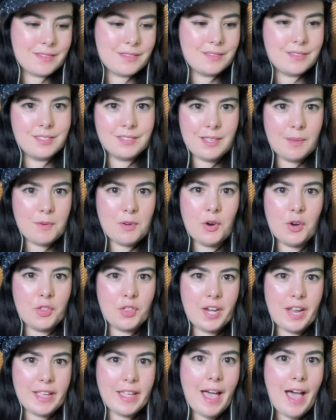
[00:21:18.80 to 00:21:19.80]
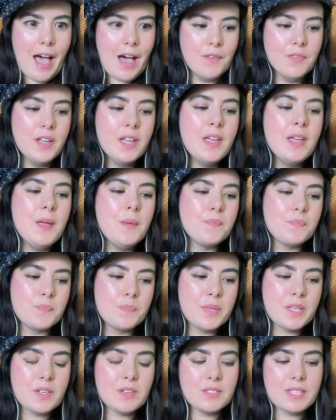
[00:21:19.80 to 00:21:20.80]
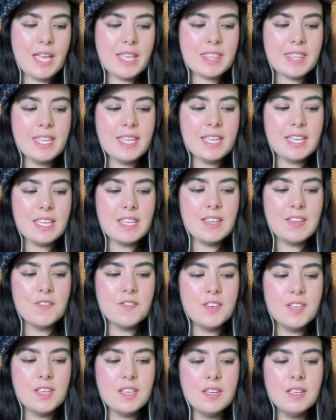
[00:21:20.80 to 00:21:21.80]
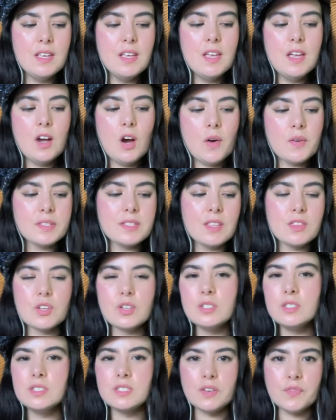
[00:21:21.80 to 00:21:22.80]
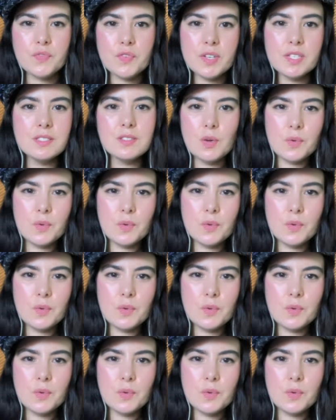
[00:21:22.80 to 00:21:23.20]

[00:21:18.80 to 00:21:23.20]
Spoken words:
the same car that I have, because I think even obviously there's difference.